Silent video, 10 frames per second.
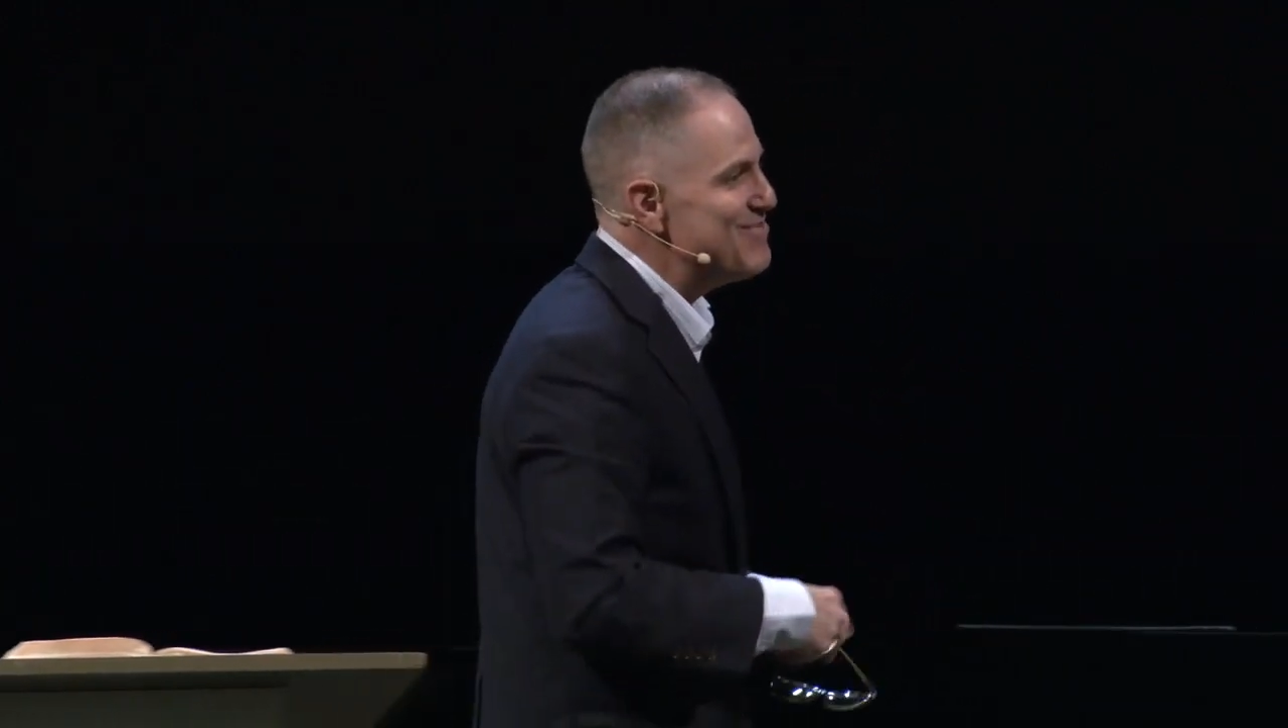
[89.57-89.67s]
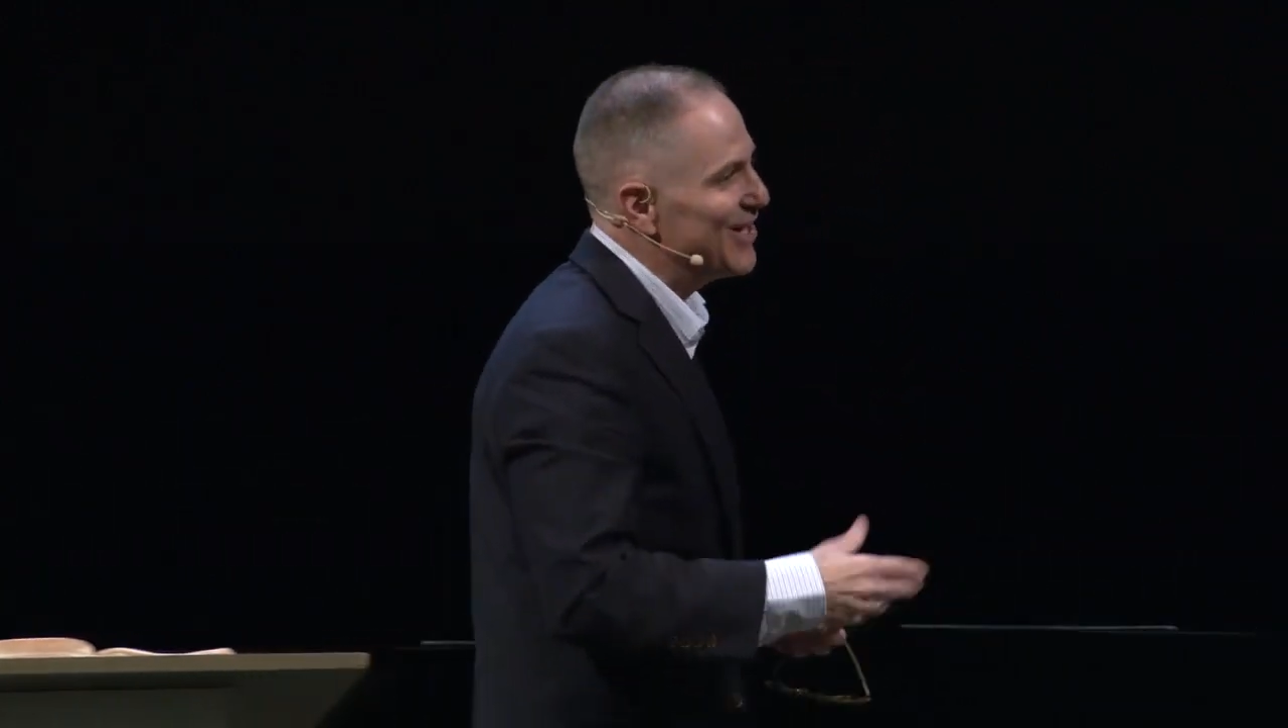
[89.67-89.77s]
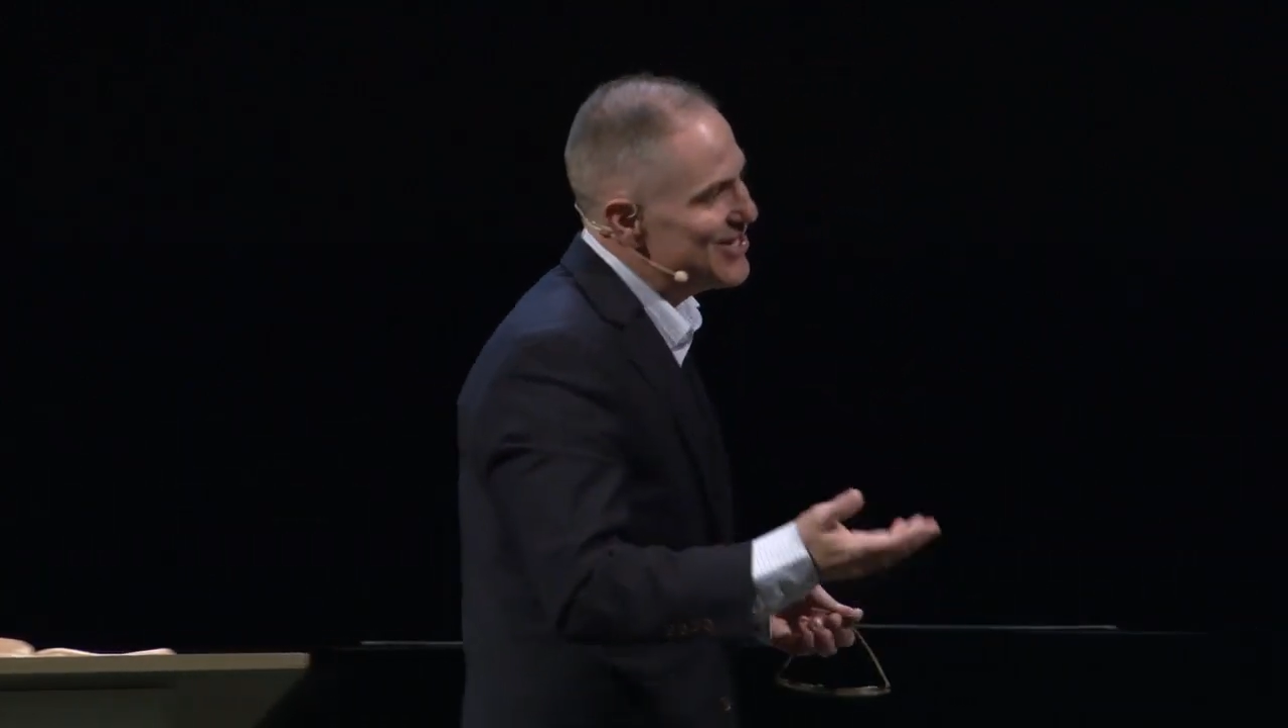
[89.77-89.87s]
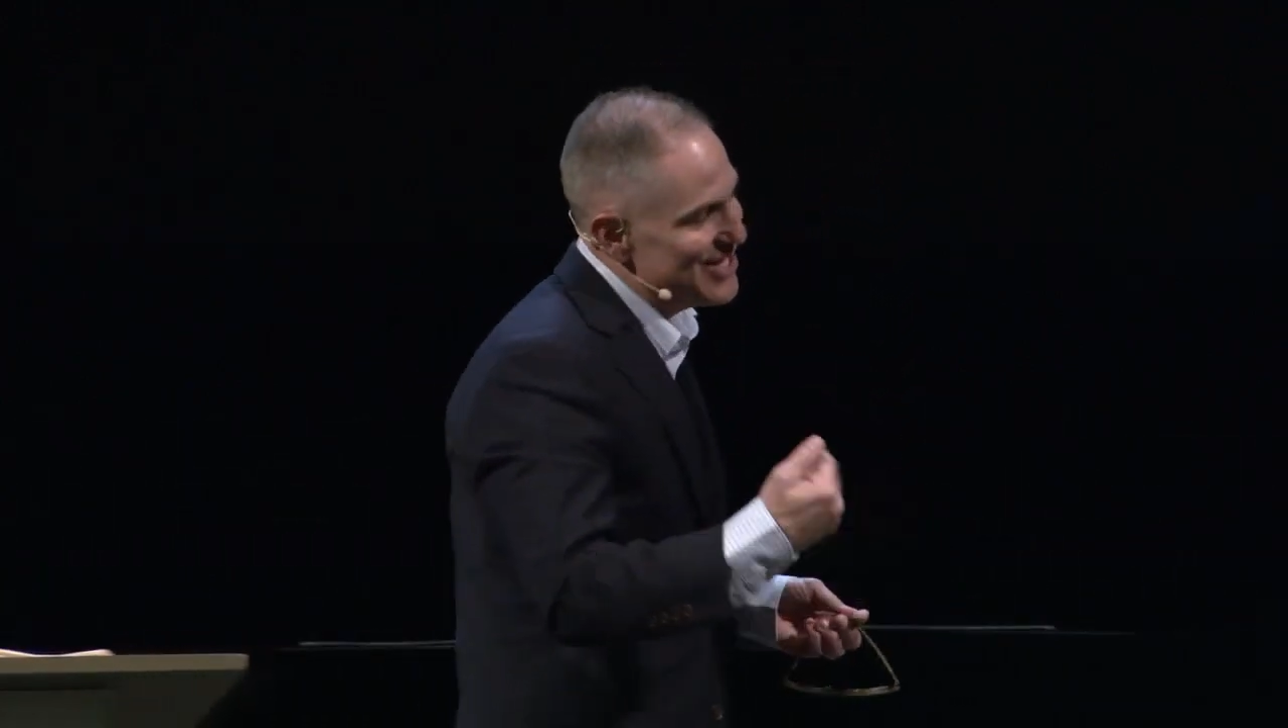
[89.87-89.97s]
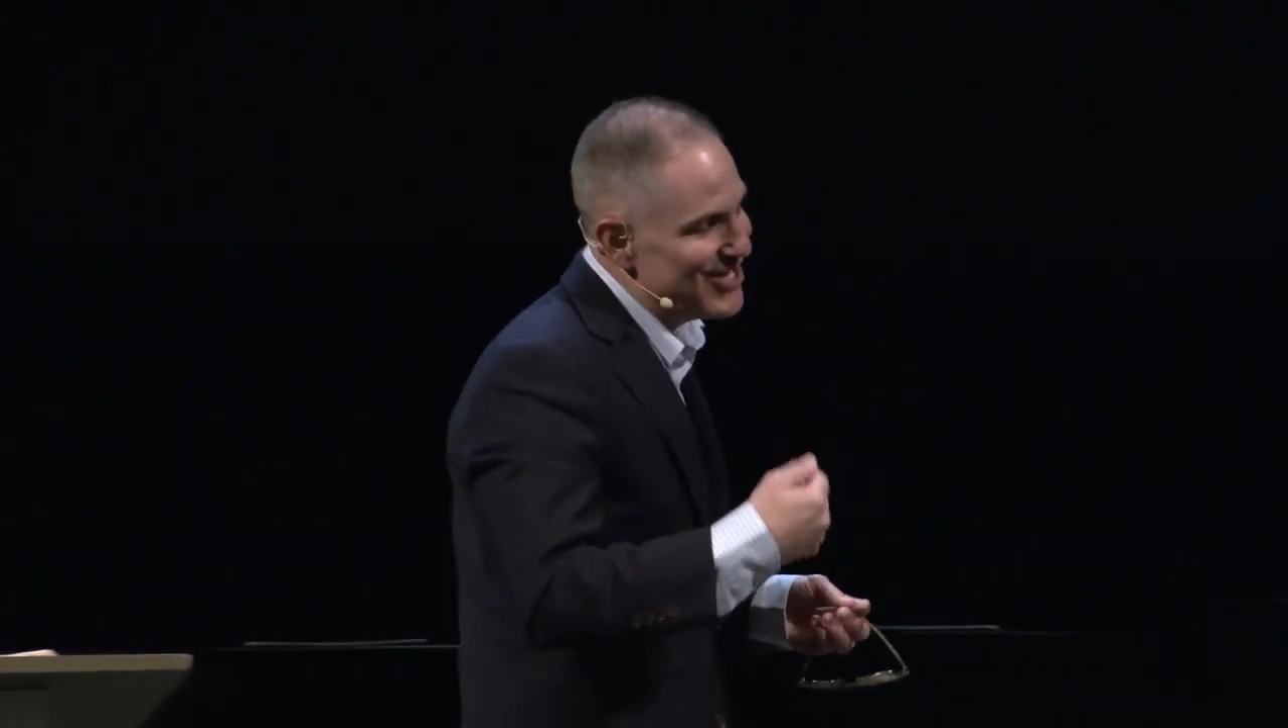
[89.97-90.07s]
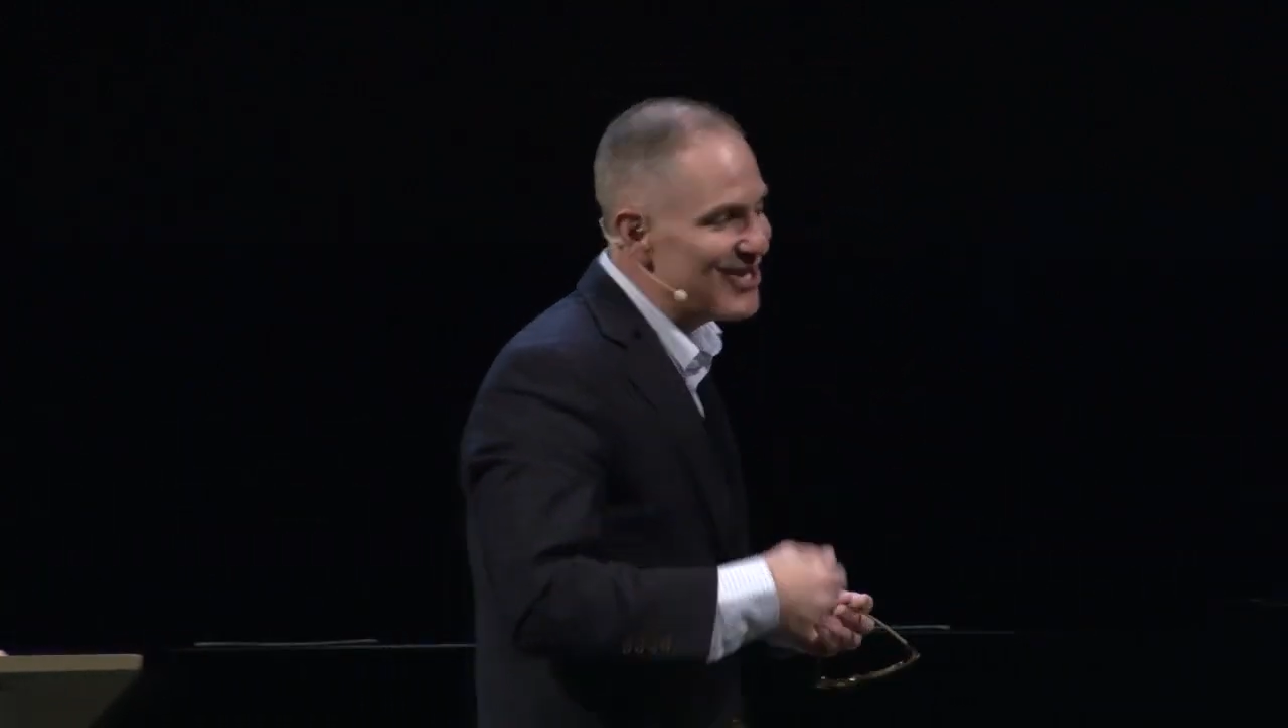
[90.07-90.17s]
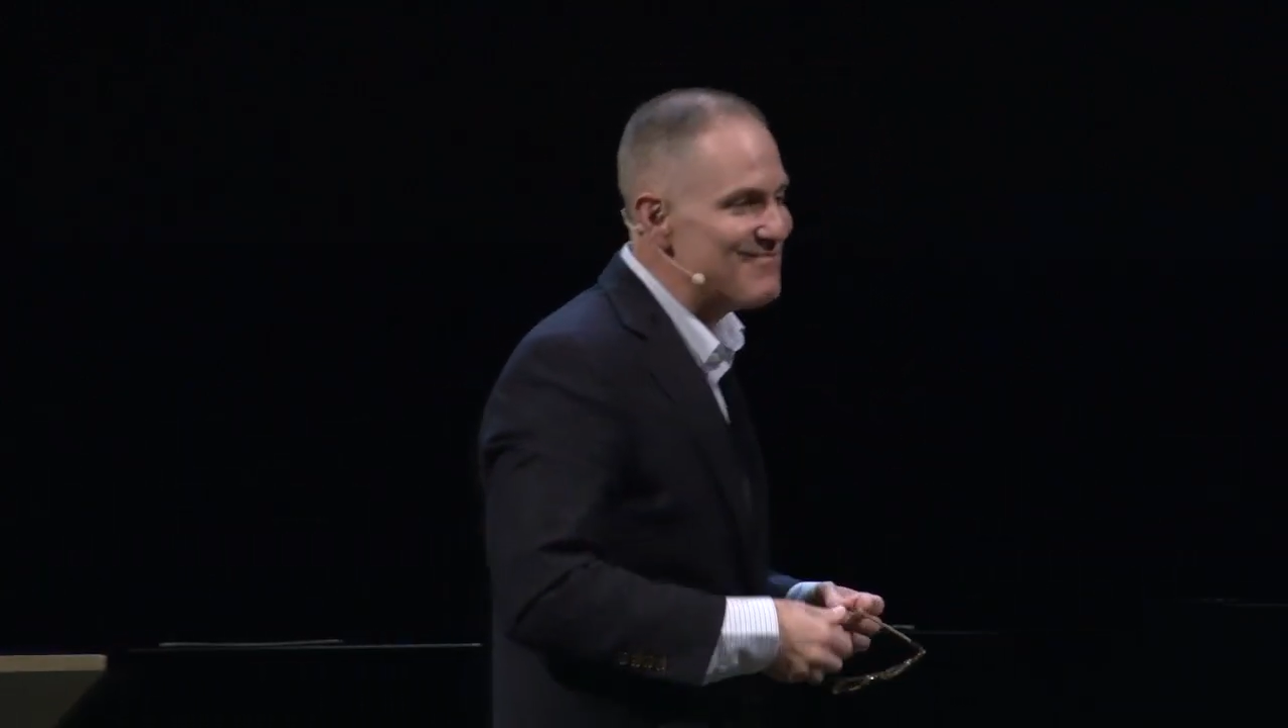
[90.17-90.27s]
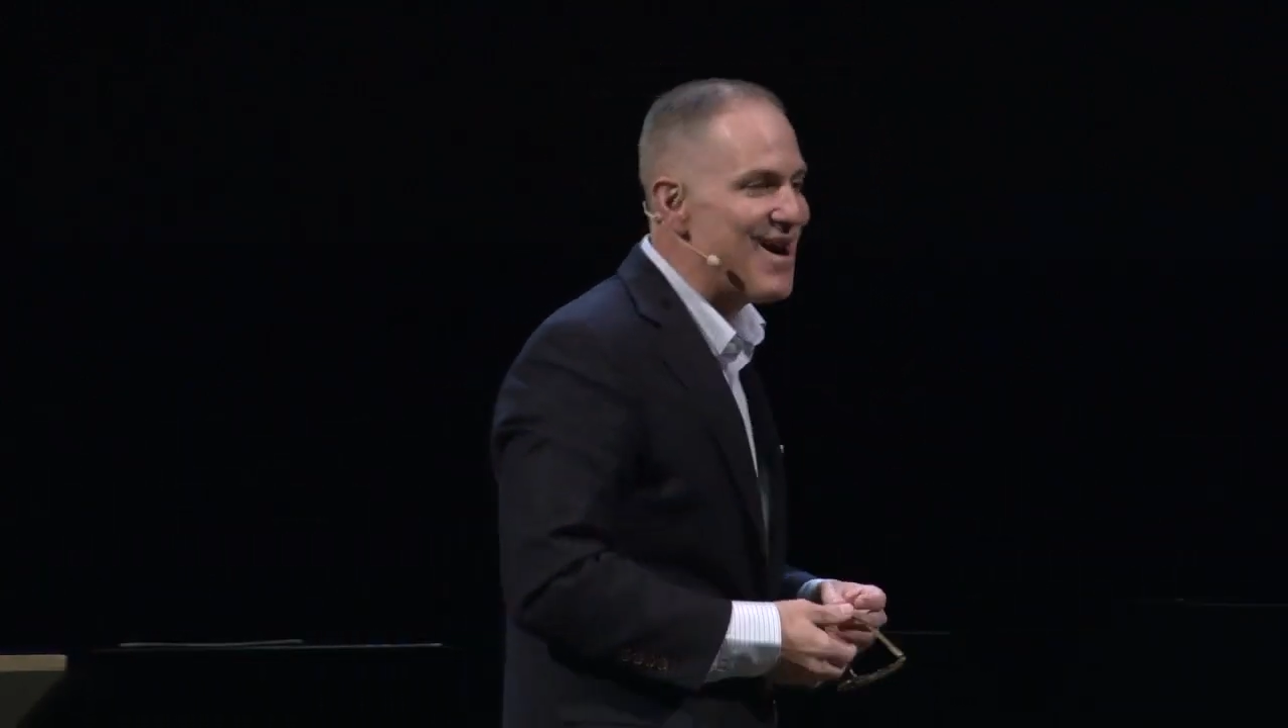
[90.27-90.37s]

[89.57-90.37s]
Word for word: because he took